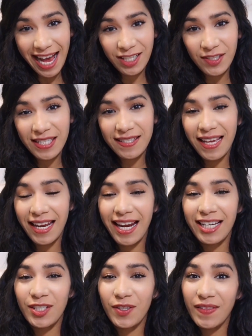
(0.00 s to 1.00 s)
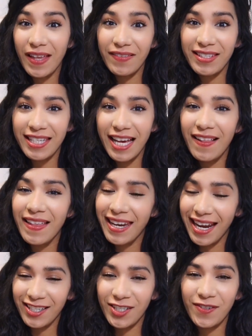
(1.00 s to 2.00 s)
actress and I do lifestyle and
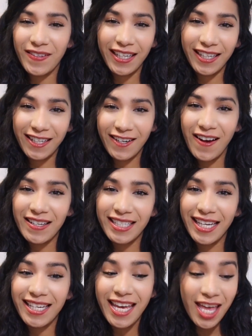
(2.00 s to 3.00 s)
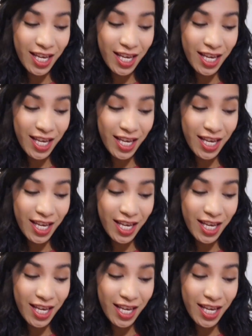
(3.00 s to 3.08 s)
actor-related content.